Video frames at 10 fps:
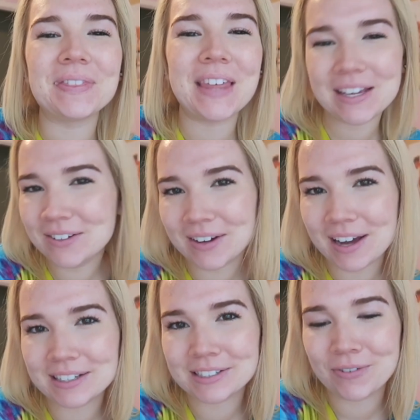Thank you
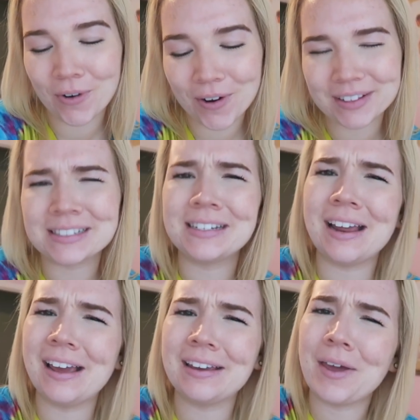guys for
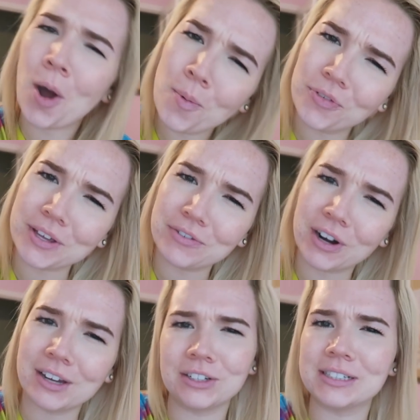listening and hopefully for
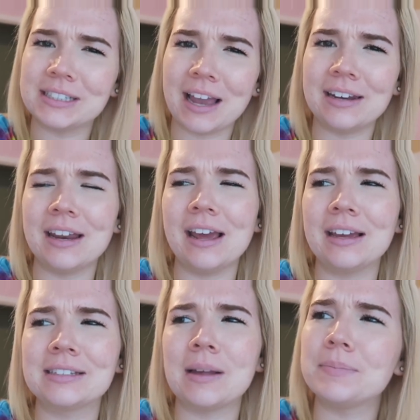
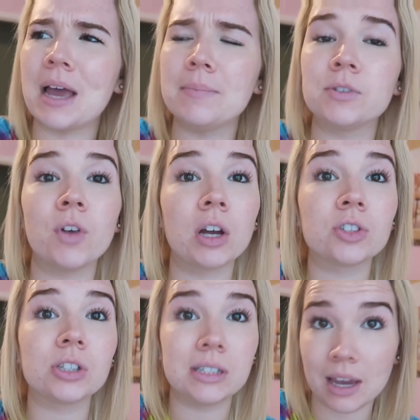understanding. Sometimes
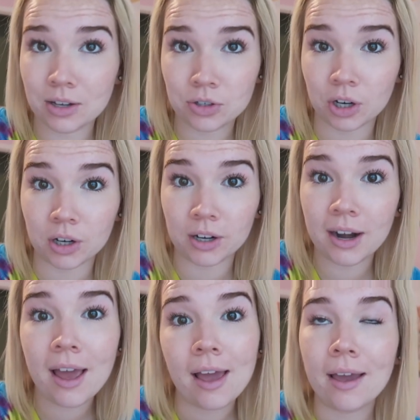vlogs just take a
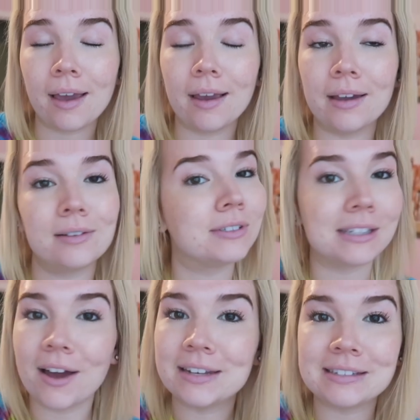turn and was
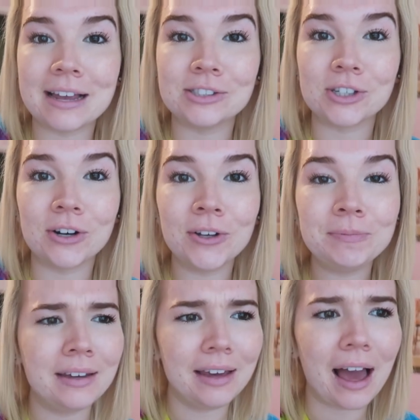not
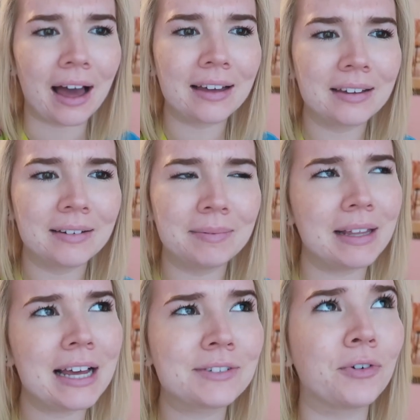intentional. Yeah, my
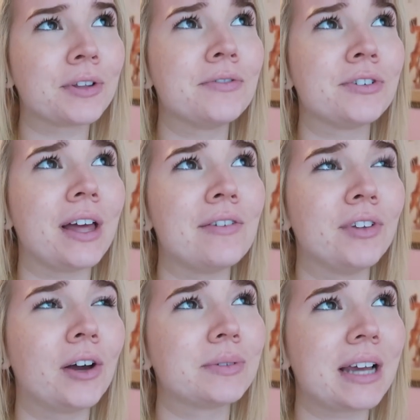last 4th of July
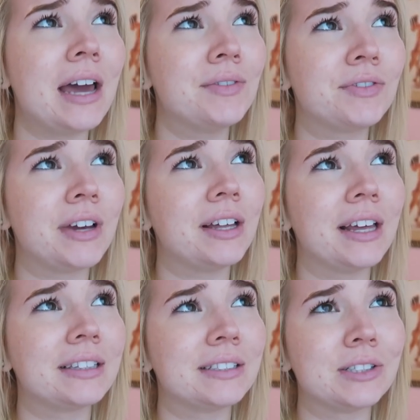vlog was kind of a fail
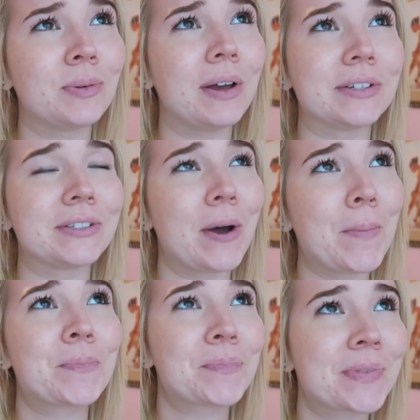like this as well,
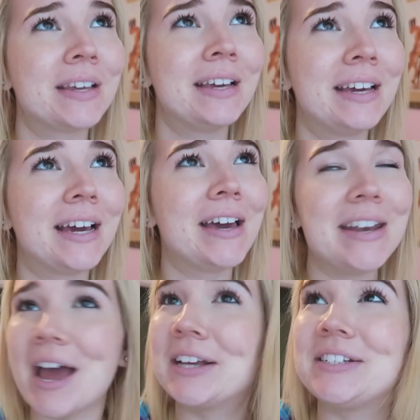so
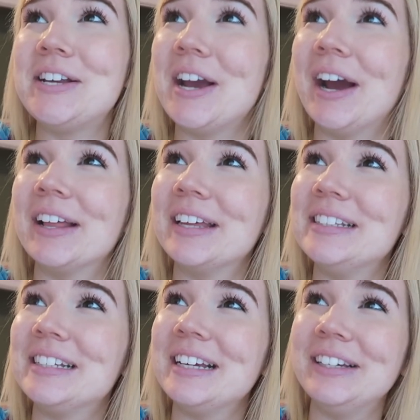next year,
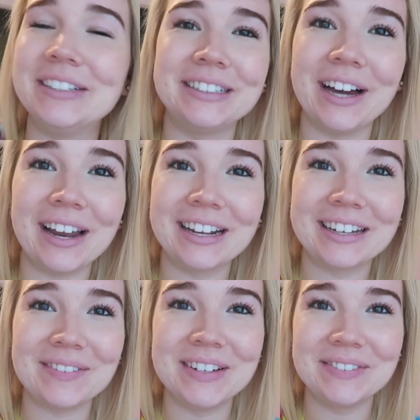Lindsay, you gotta
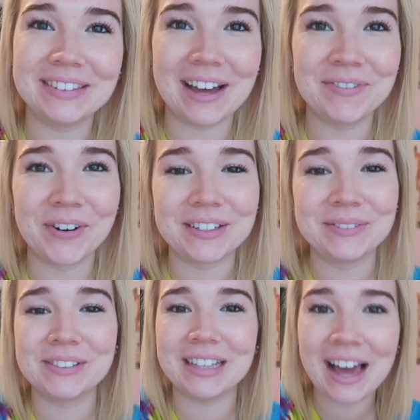come in with that 4th
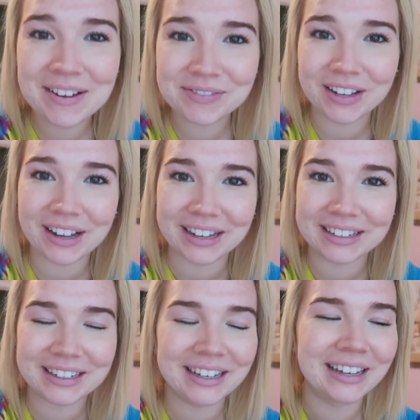of July
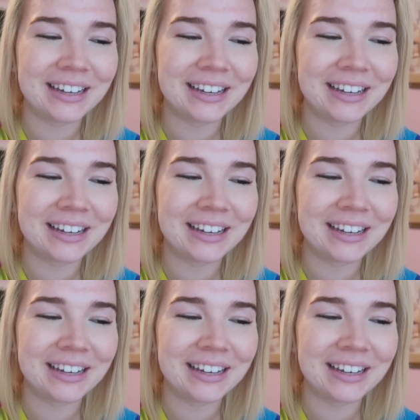vlog.